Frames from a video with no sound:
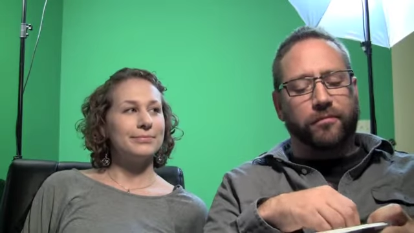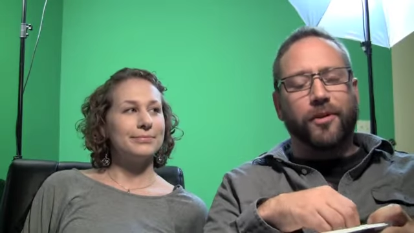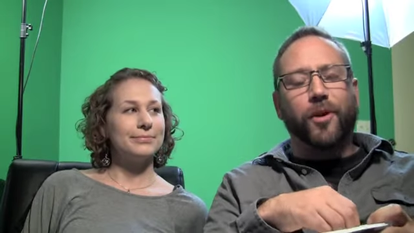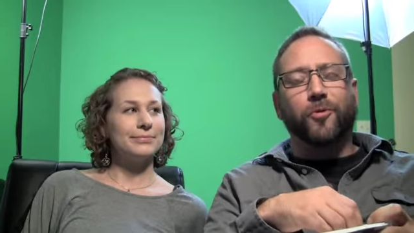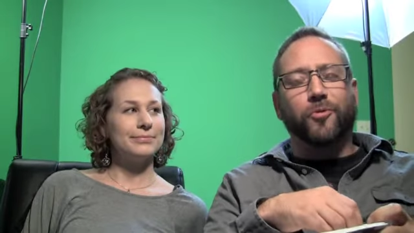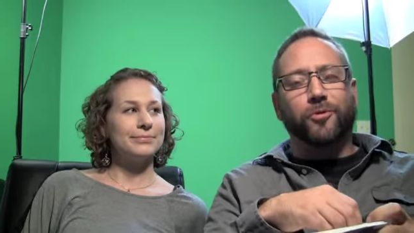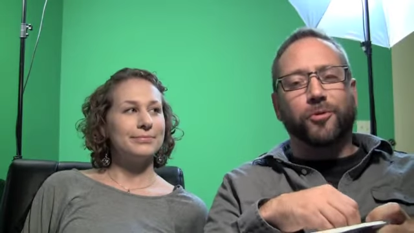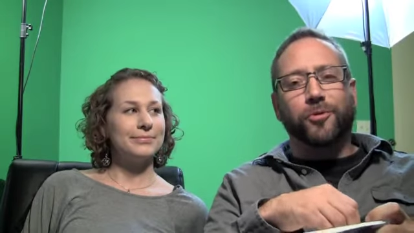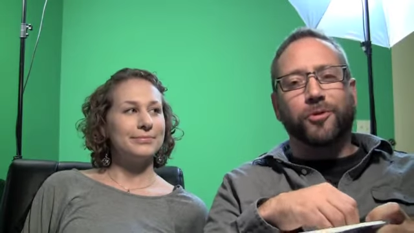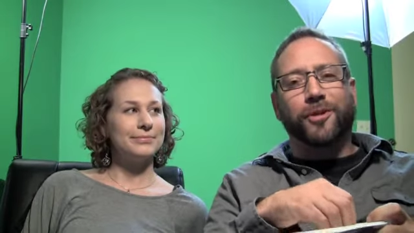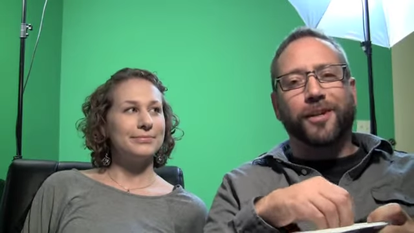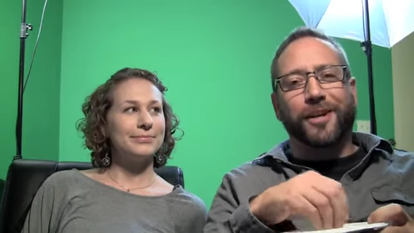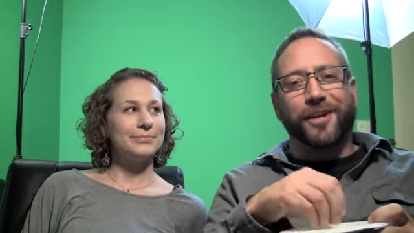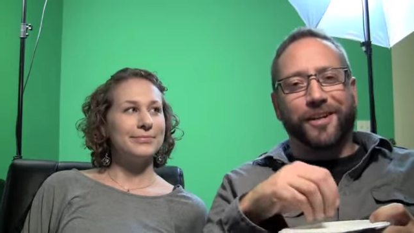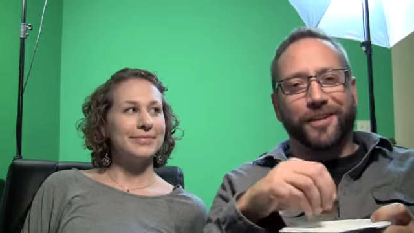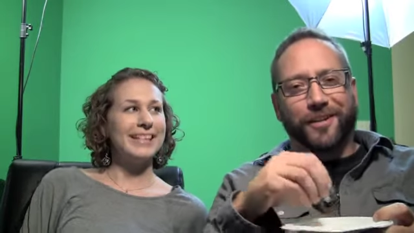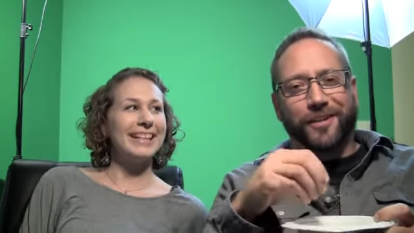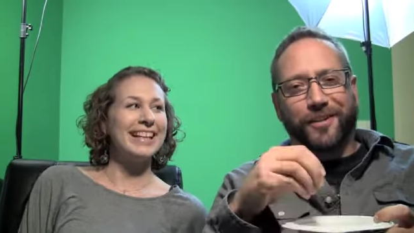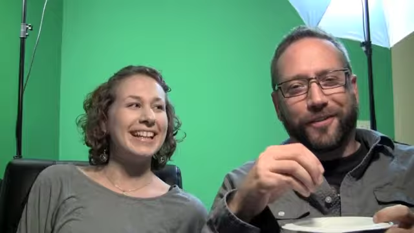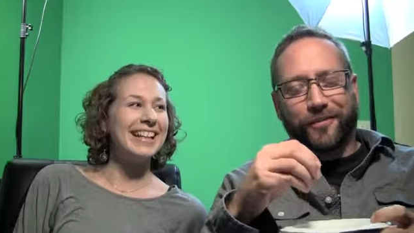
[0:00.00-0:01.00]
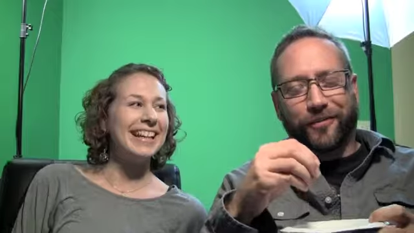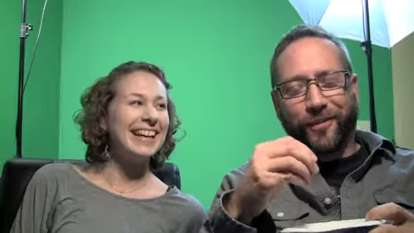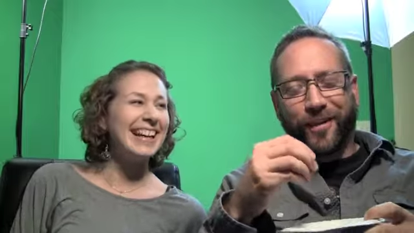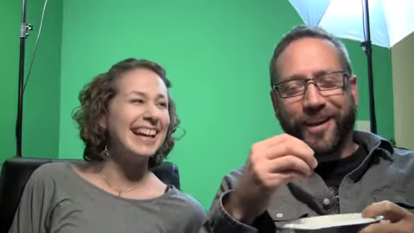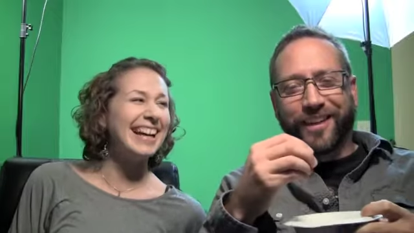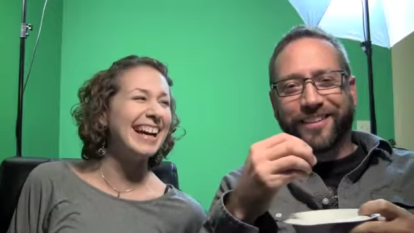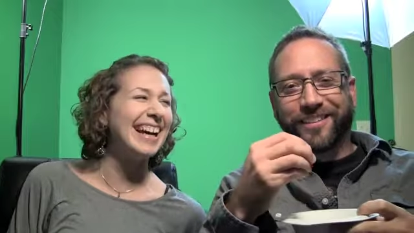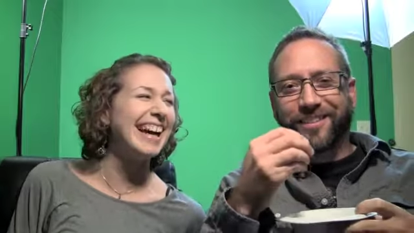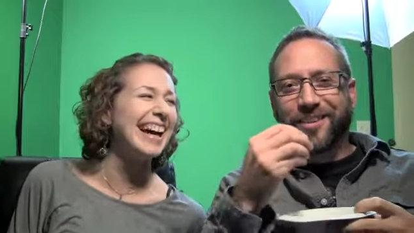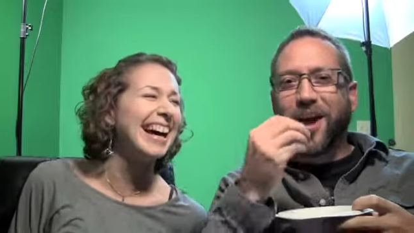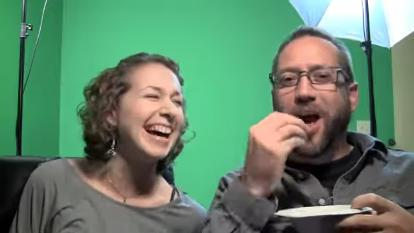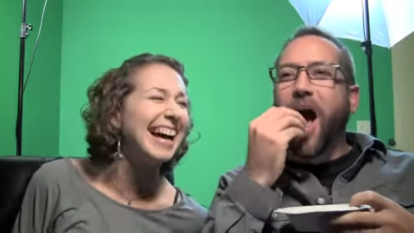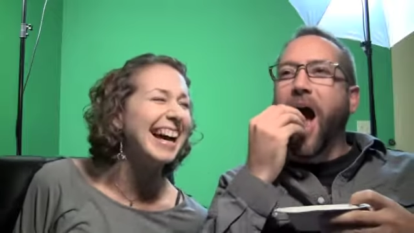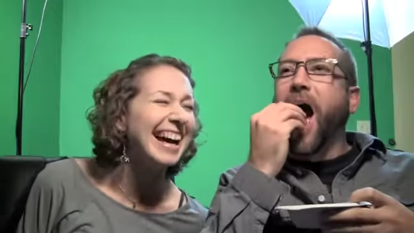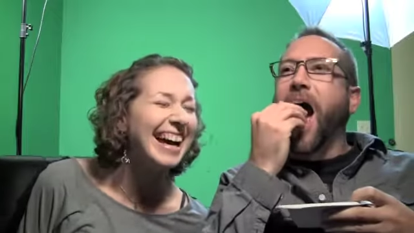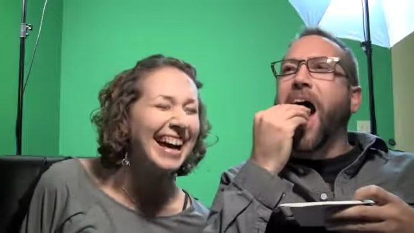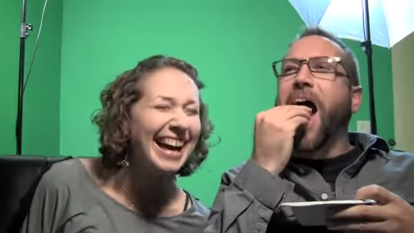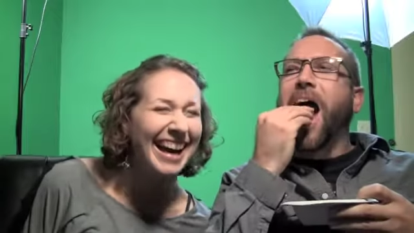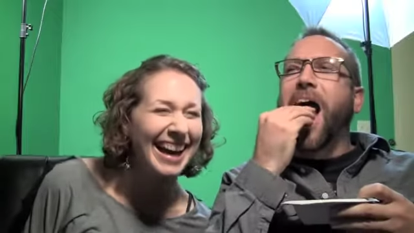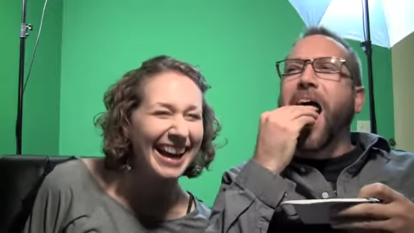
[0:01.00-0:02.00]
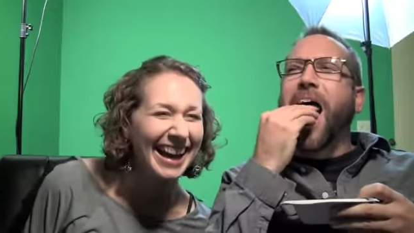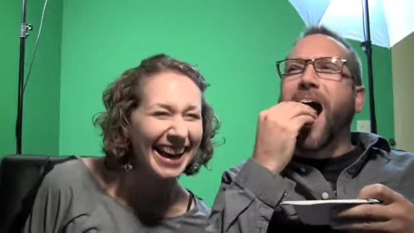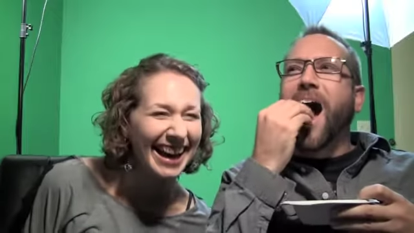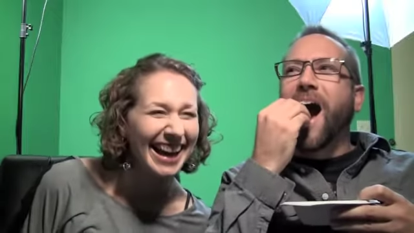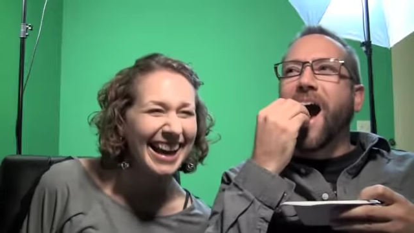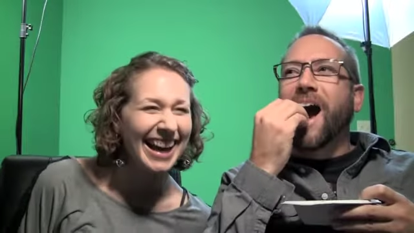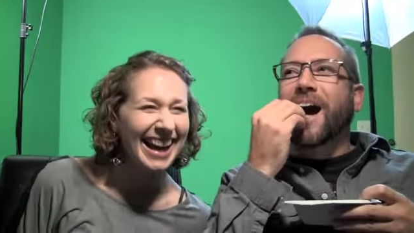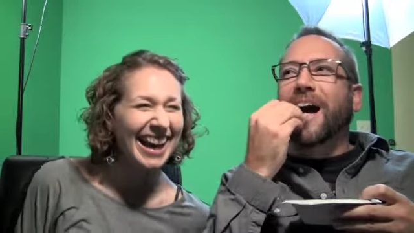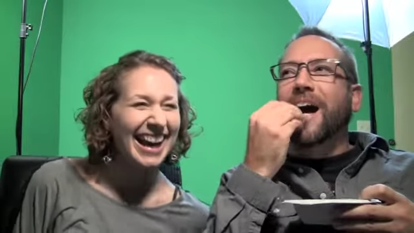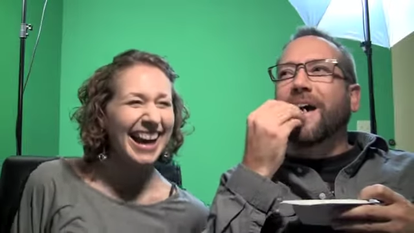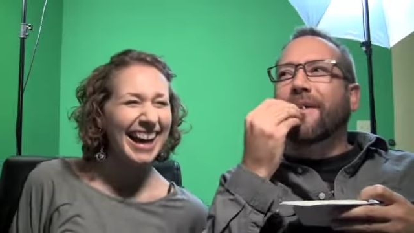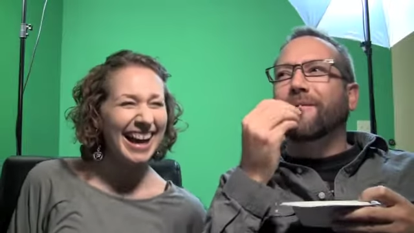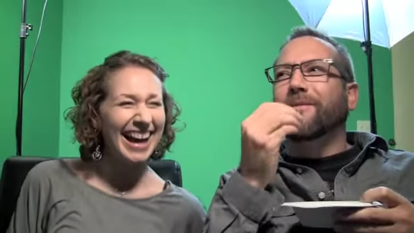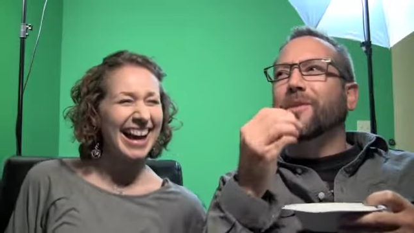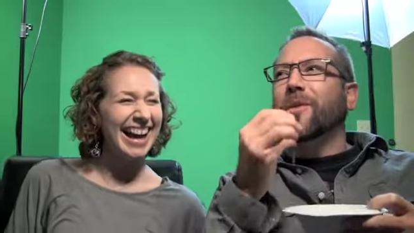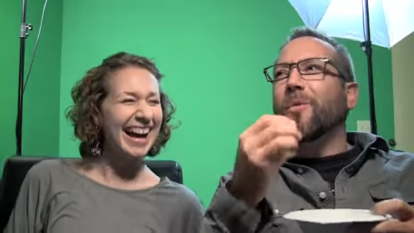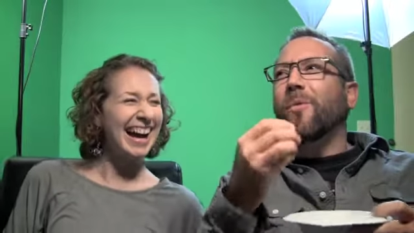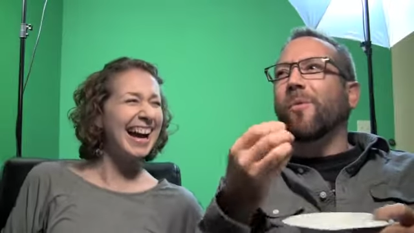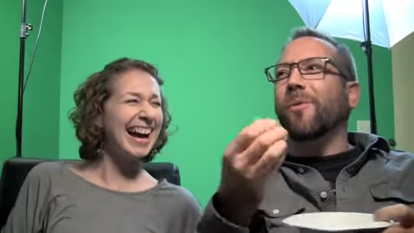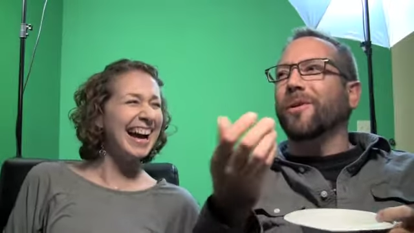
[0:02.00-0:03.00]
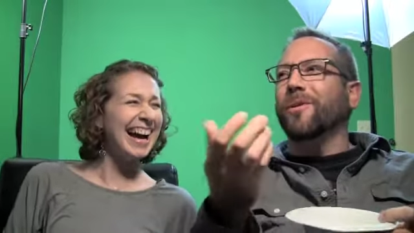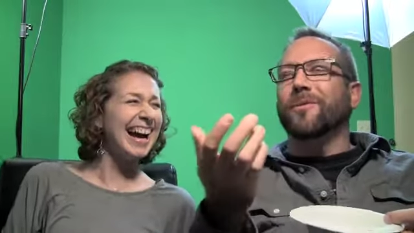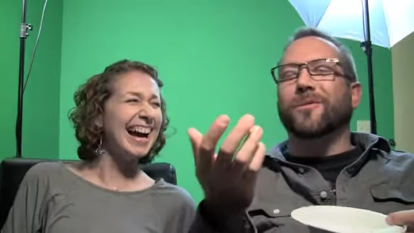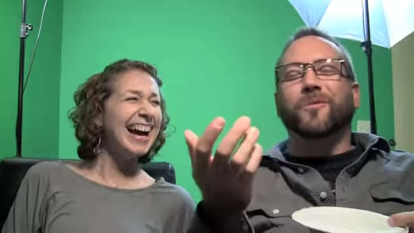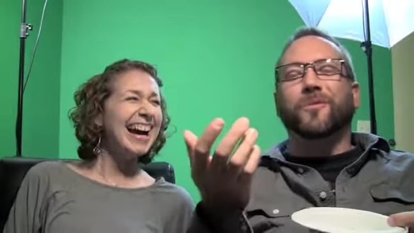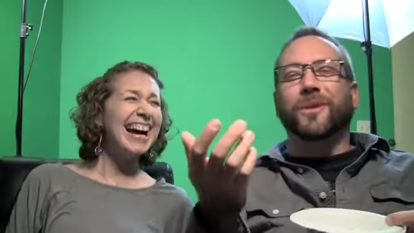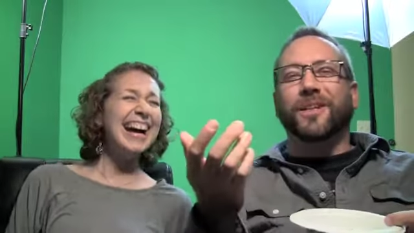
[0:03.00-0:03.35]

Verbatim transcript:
Speaker 1: Now, do you tell your friends? What?